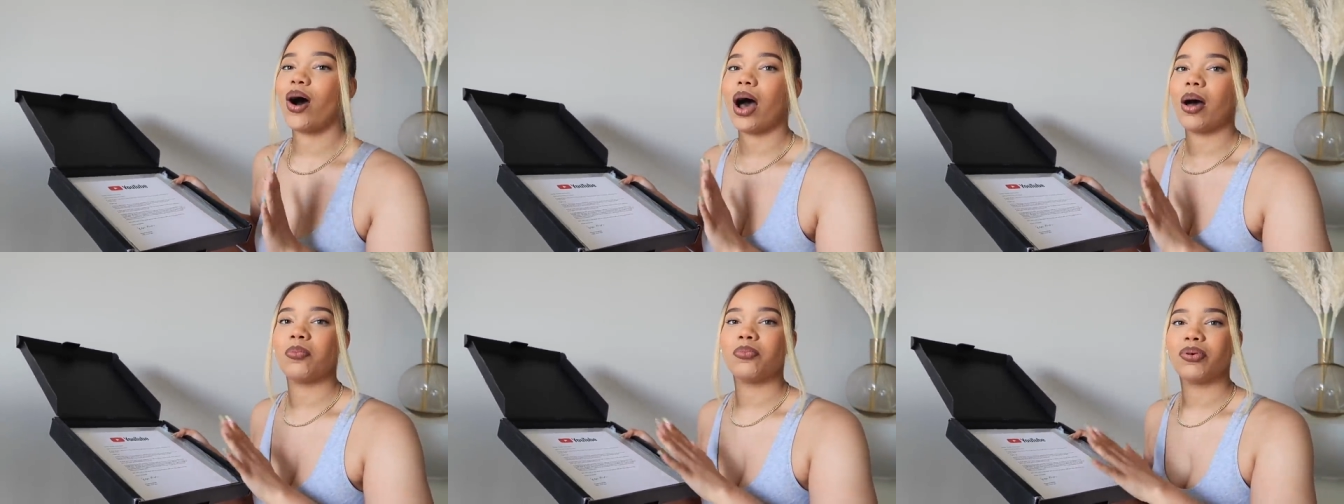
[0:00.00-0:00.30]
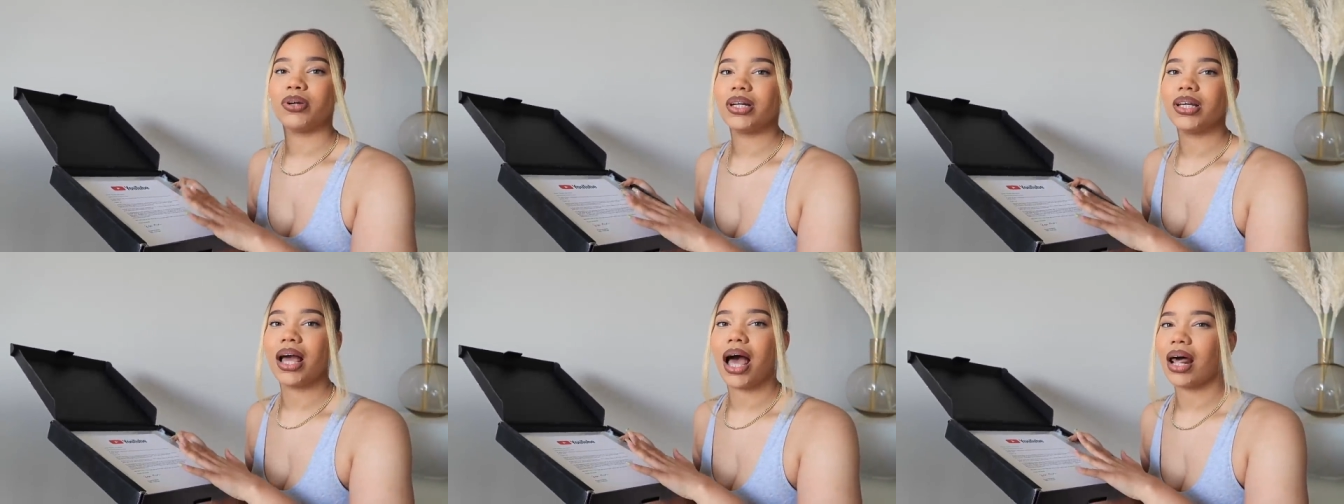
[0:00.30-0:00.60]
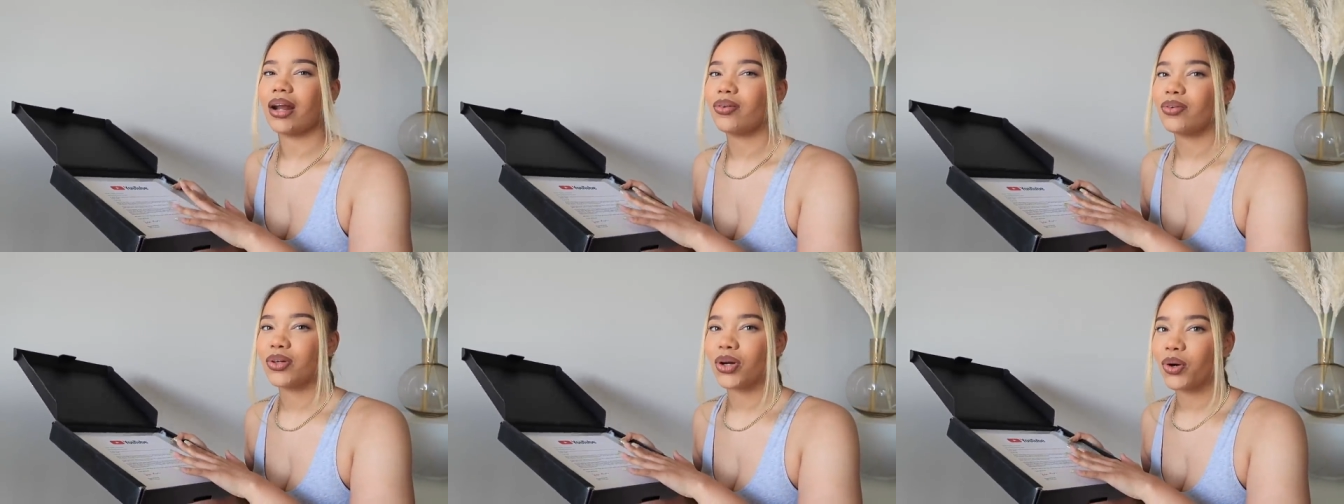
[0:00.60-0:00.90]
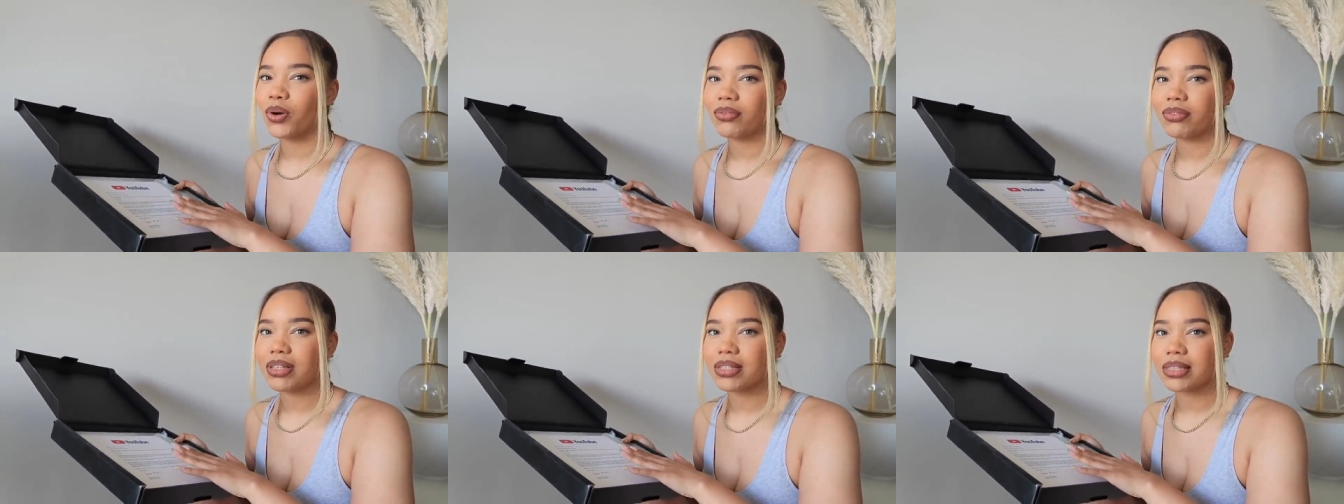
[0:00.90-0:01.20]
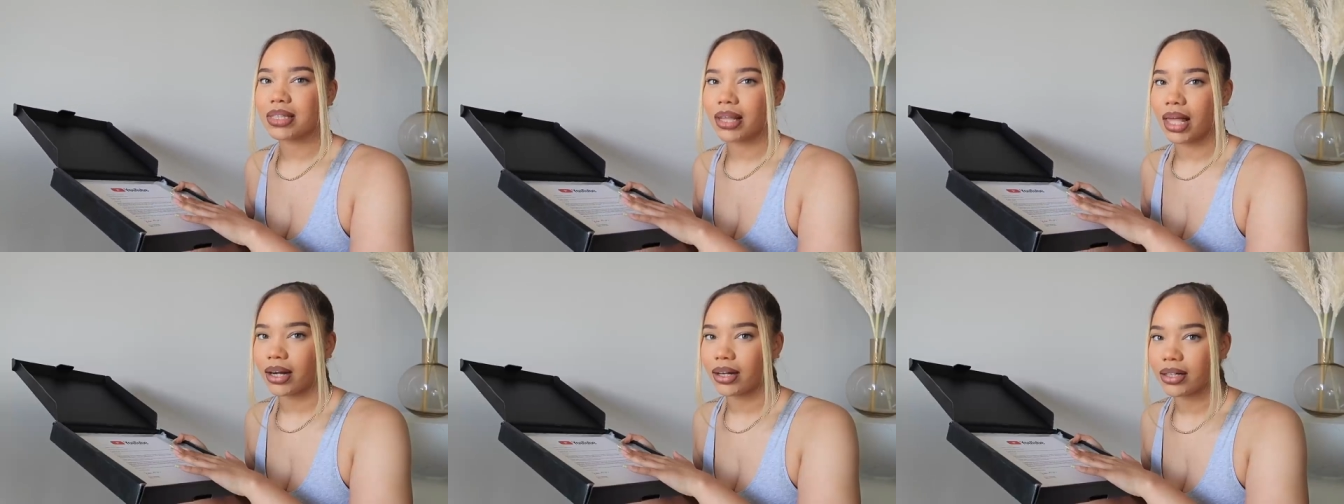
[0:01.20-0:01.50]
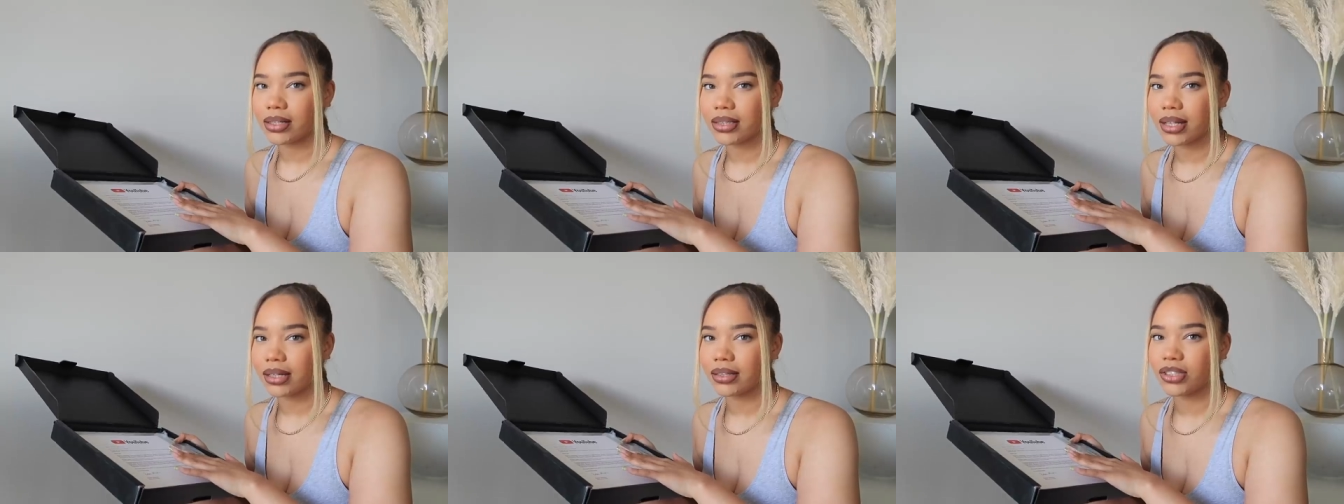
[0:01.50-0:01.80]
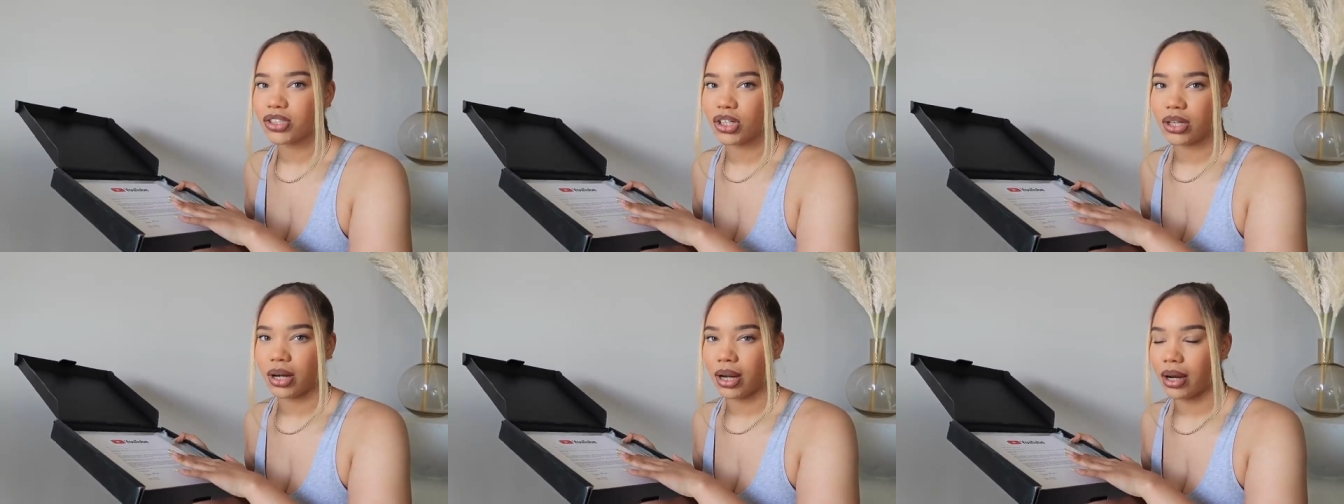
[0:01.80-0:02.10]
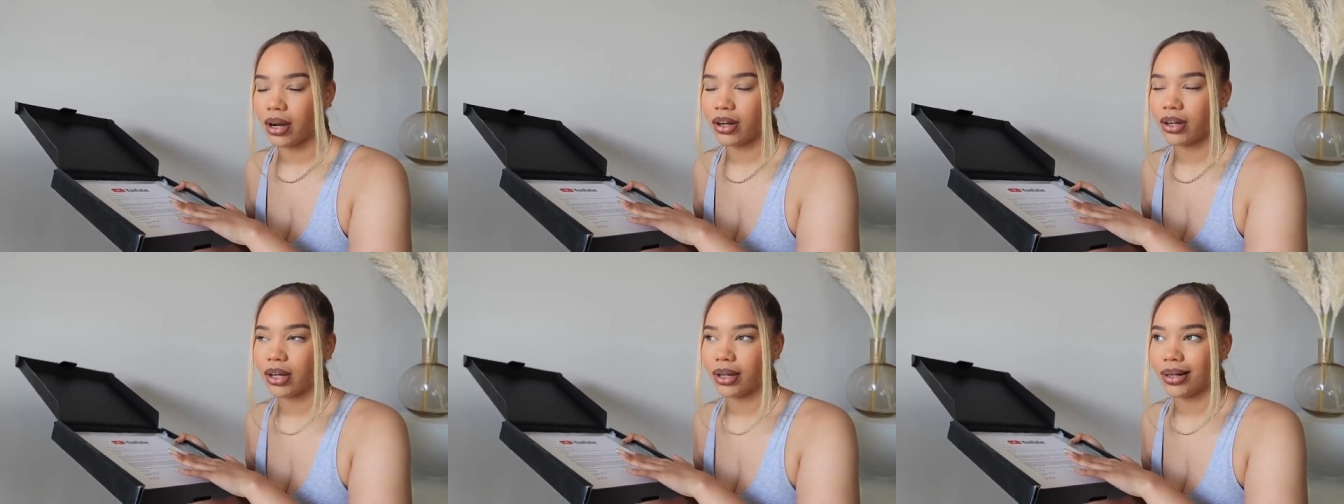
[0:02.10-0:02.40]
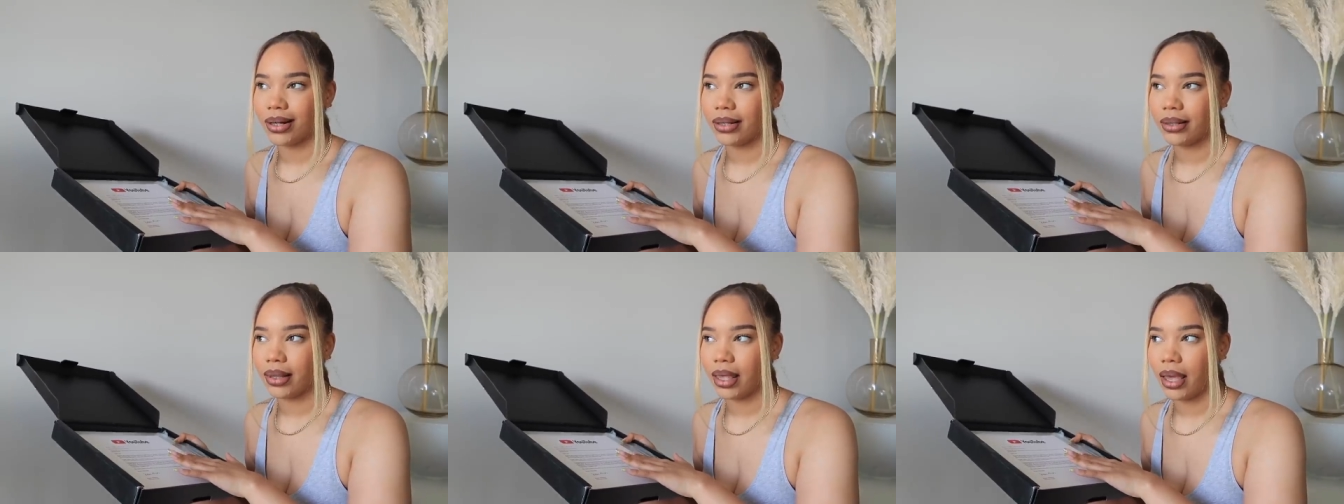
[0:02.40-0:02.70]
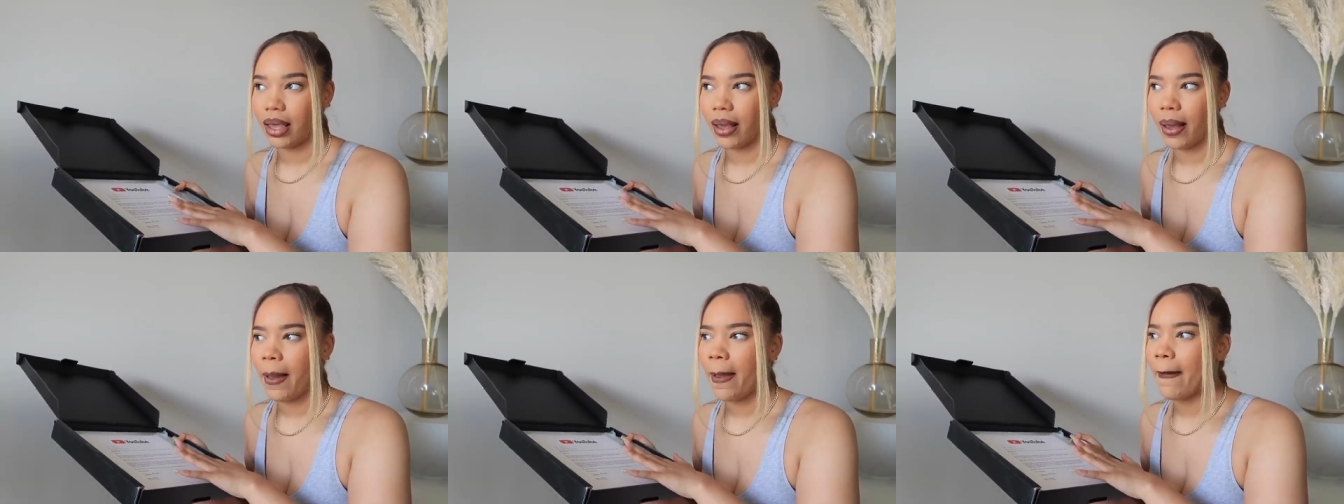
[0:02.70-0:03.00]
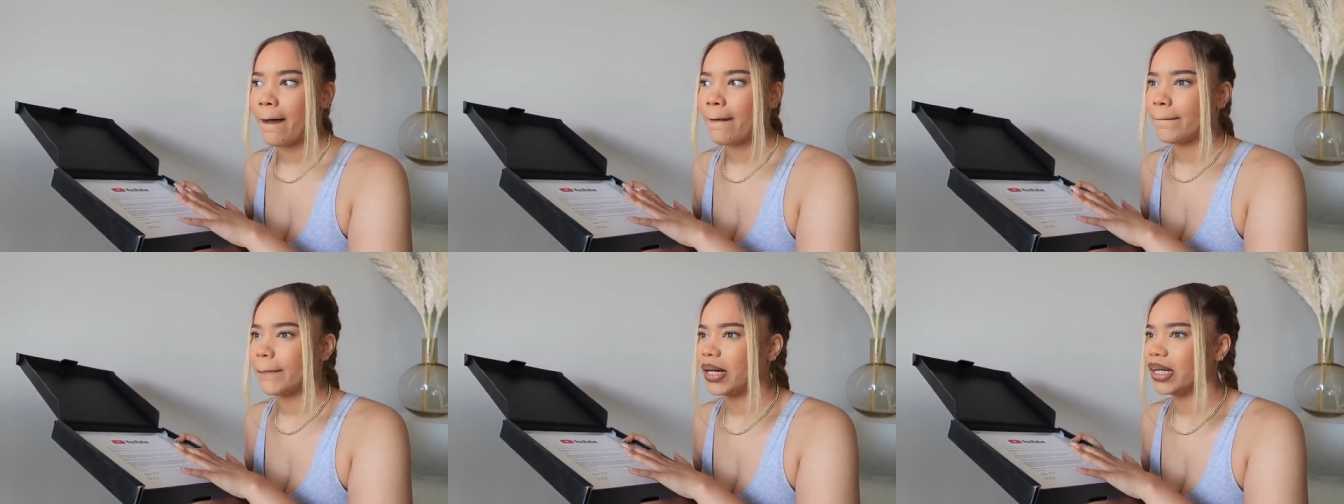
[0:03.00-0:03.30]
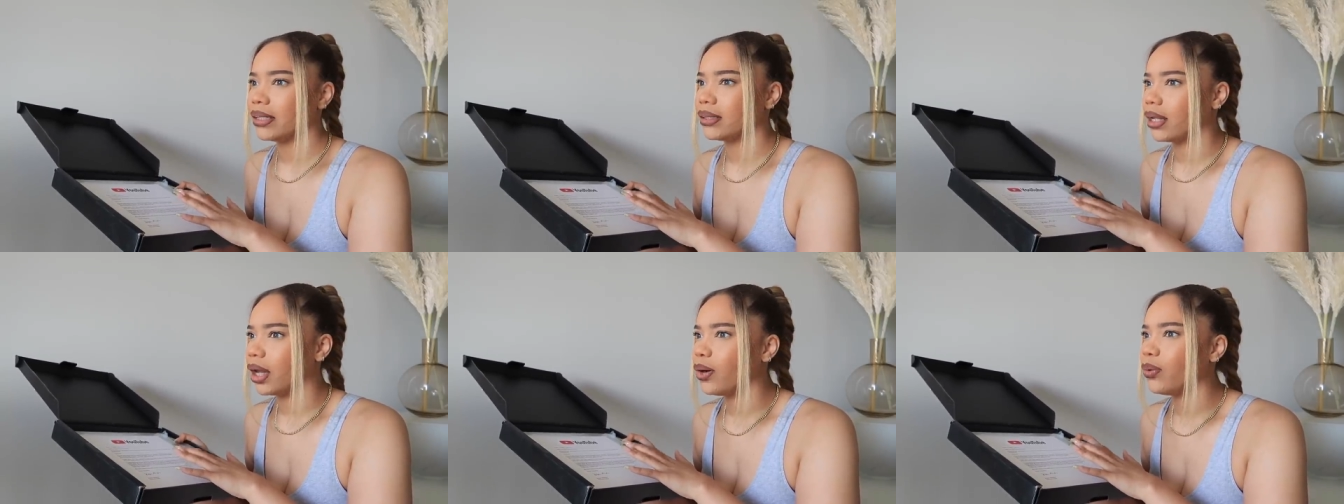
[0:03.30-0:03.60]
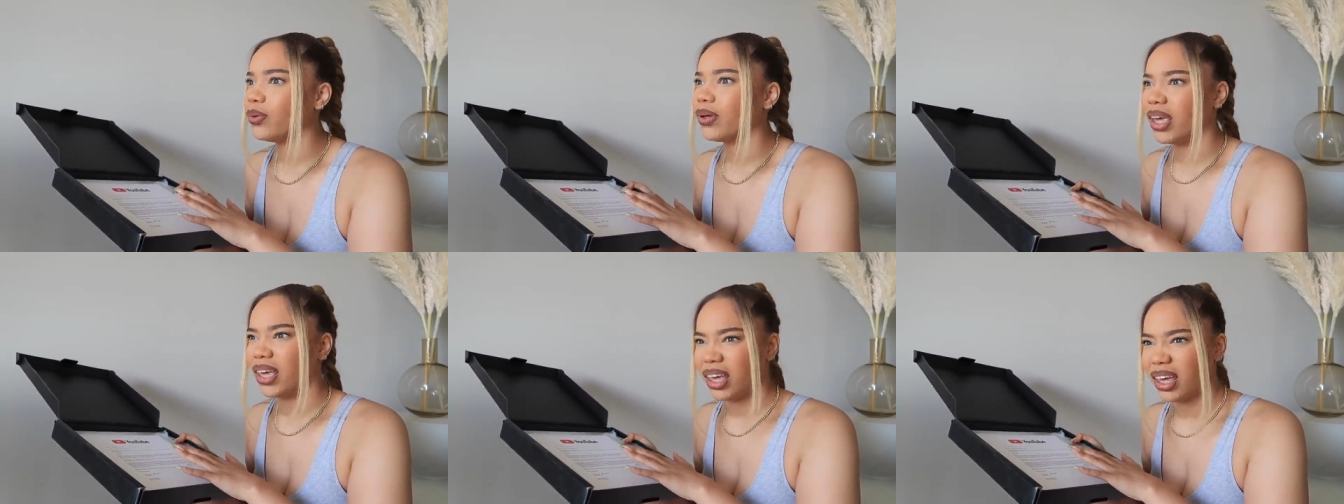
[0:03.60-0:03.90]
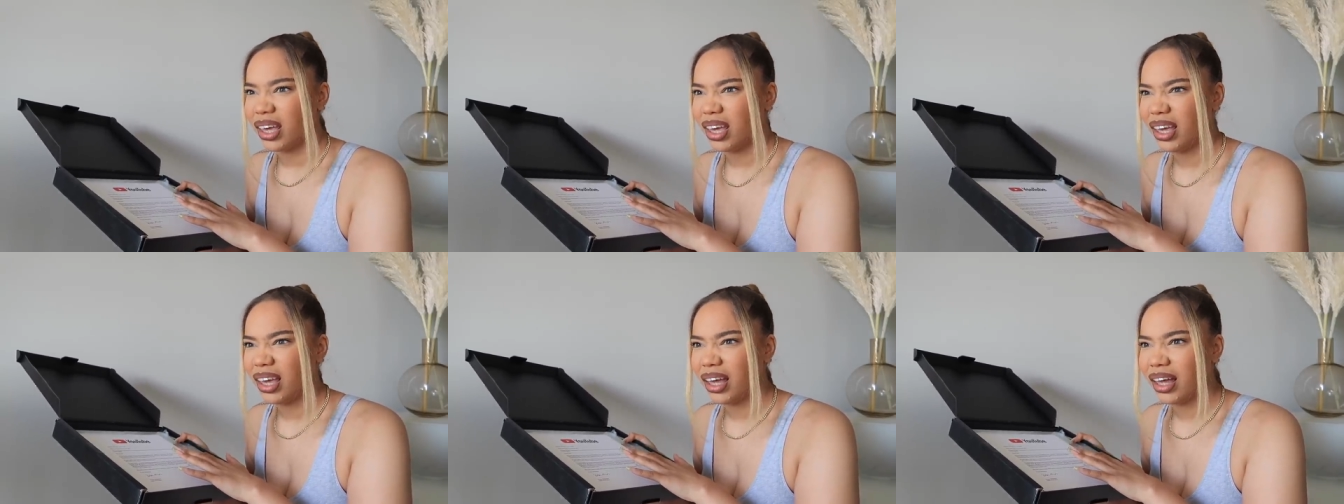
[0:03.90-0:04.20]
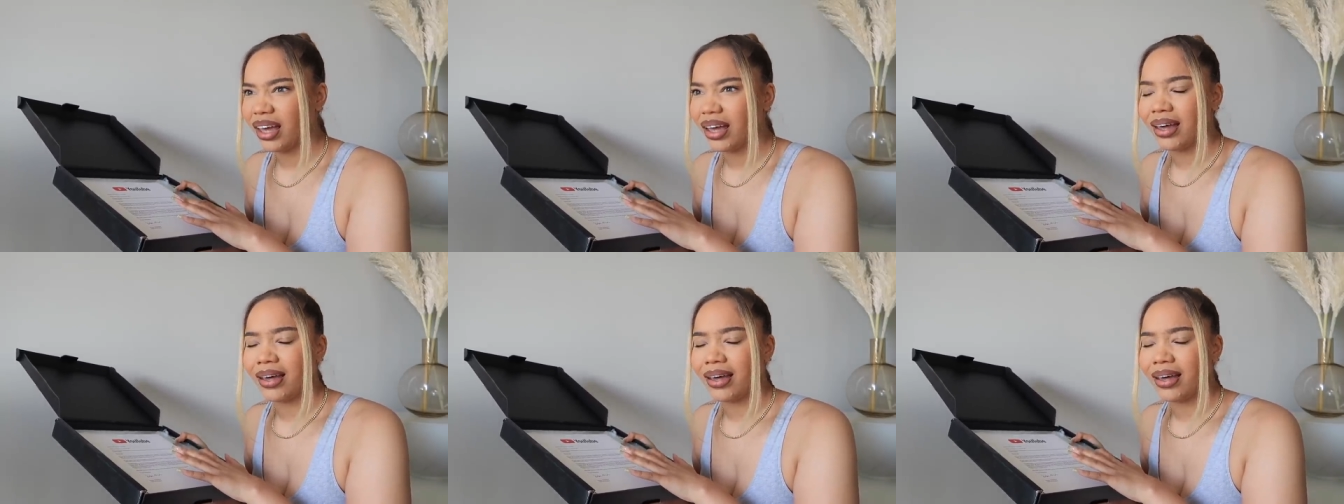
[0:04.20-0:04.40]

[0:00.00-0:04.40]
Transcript: I'm pretty, I don't know if this letter is like generic or anything, but low key,